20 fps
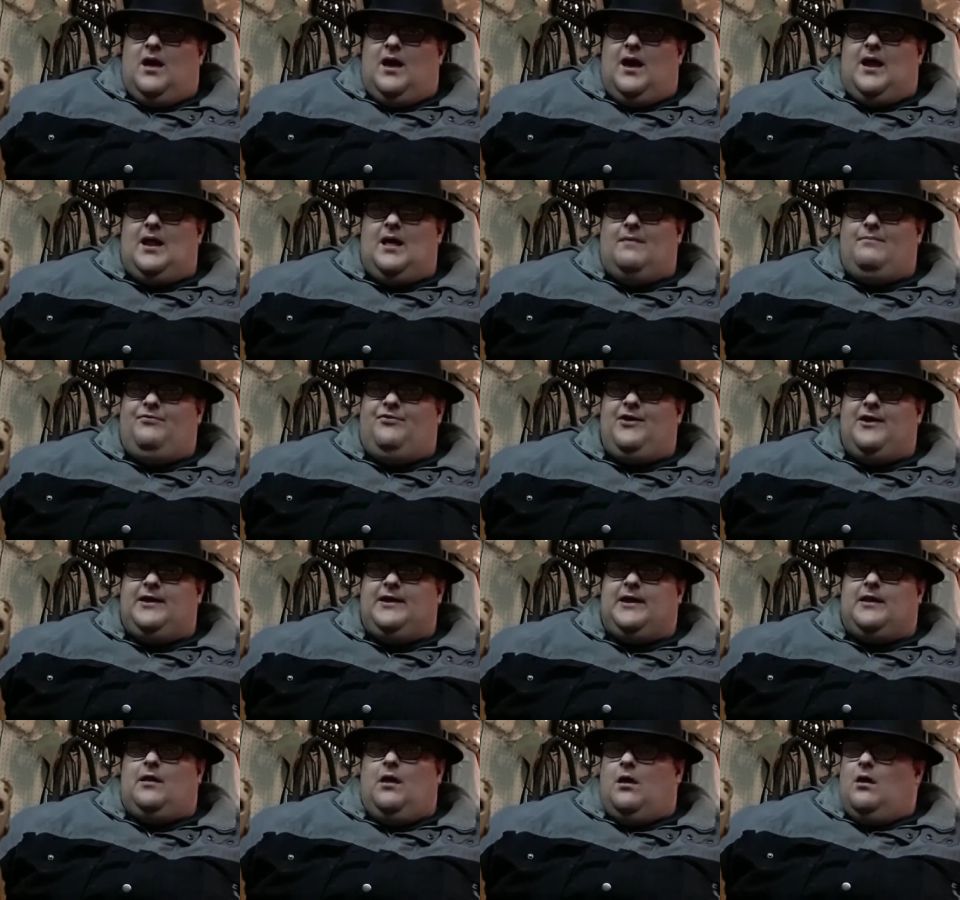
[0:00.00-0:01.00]
And I'm
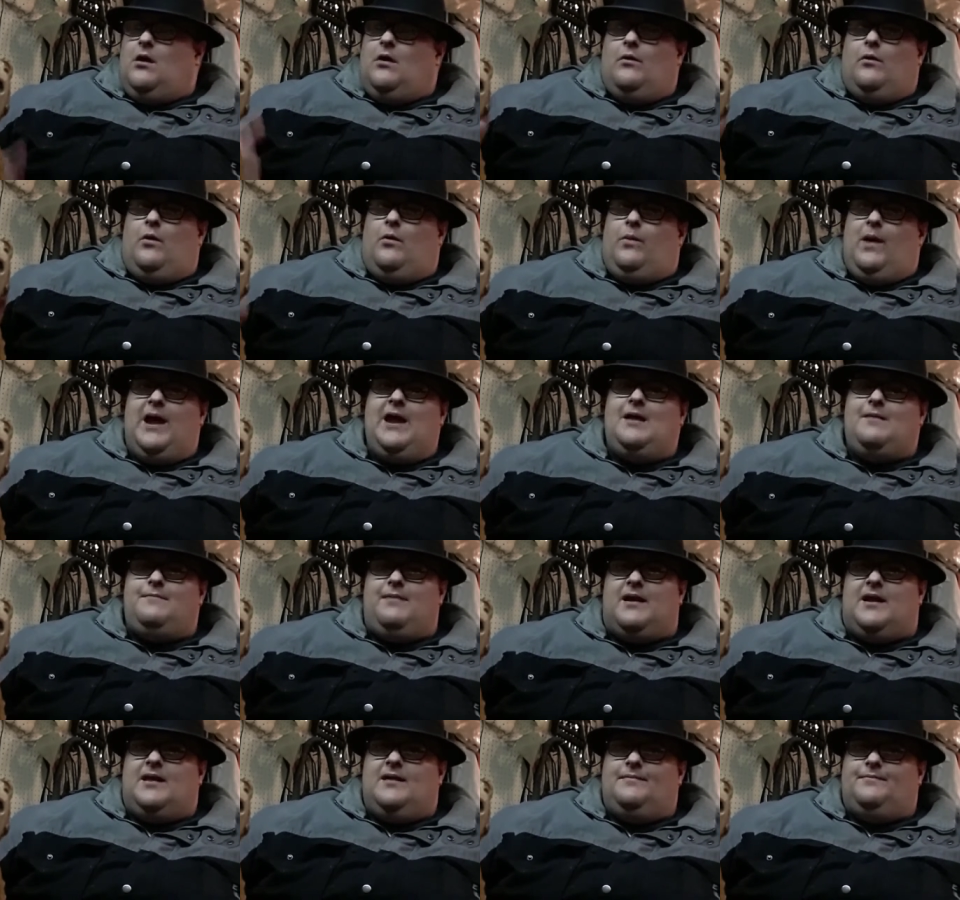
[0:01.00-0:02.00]
thinking, well, wait a
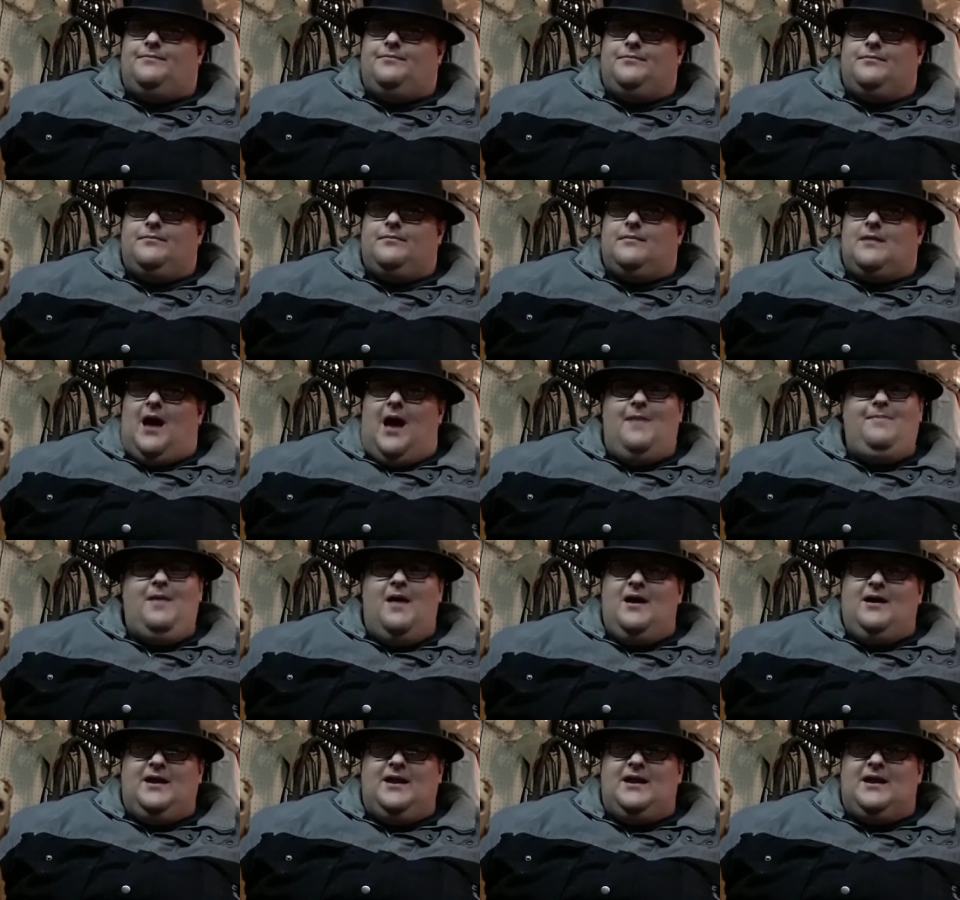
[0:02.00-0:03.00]
minute. I'm
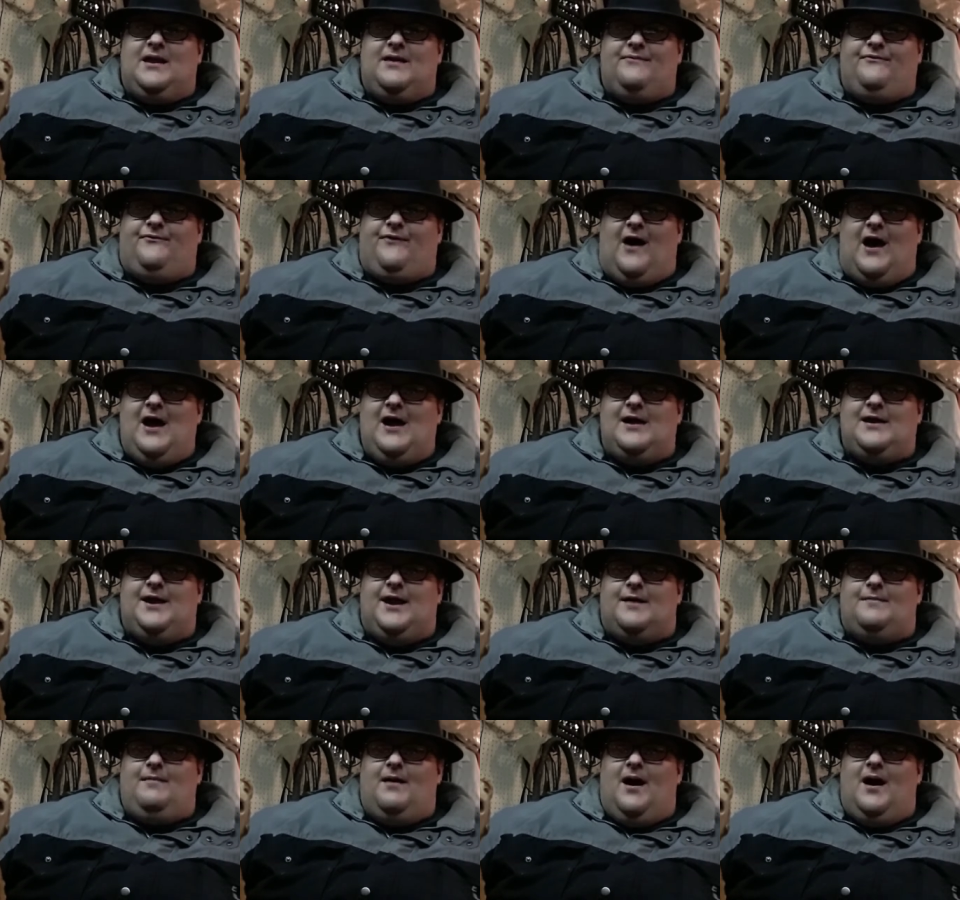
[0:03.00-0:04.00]
not going to get fined,
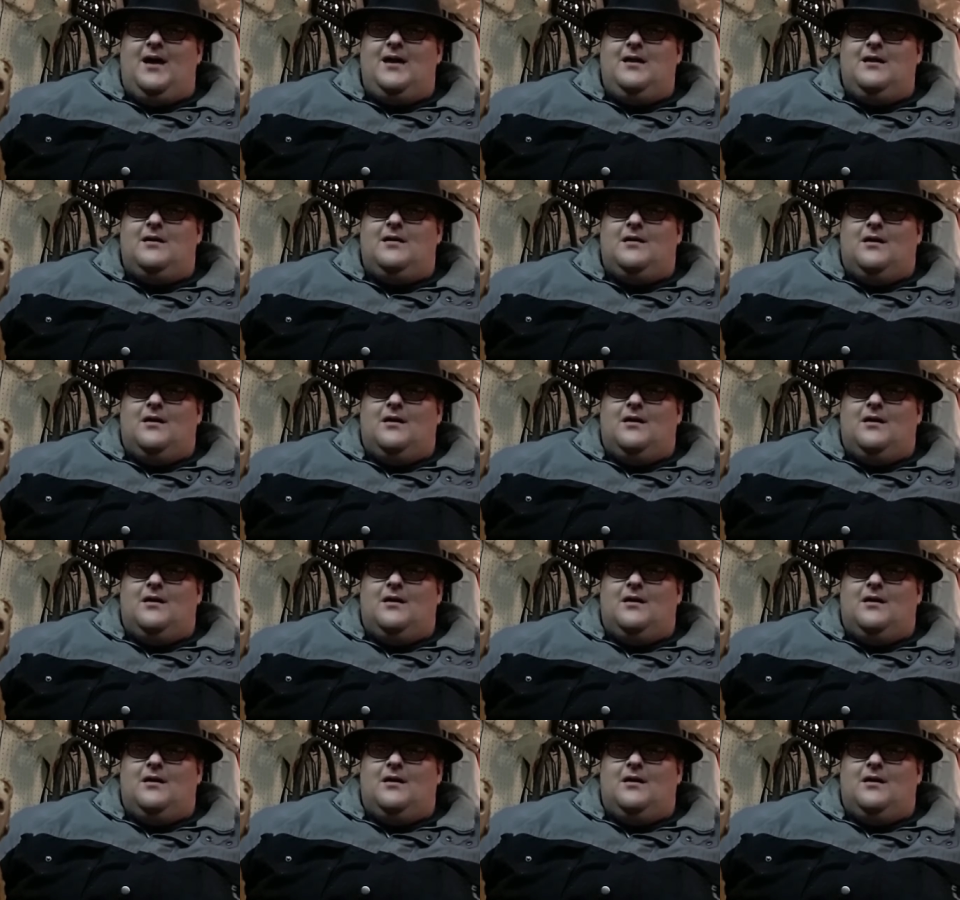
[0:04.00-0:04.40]
am I?